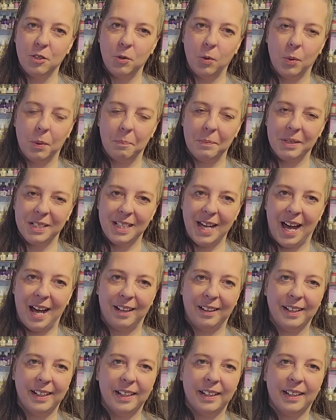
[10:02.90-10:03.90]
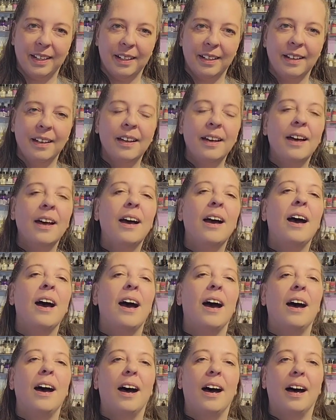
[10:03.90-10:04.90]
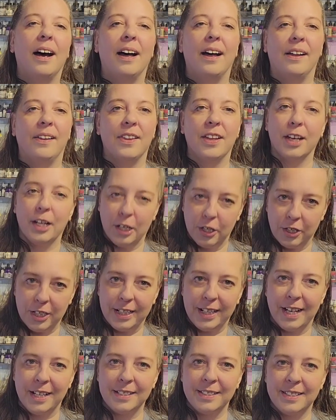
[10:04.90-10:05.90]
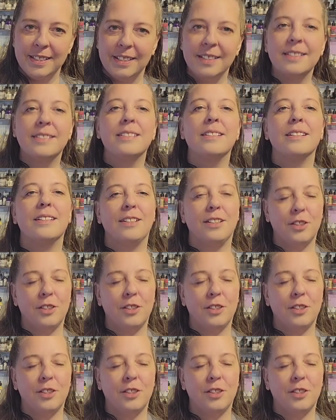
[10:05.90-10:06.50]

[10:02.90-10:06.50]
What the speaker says: a metallic. The iridescent,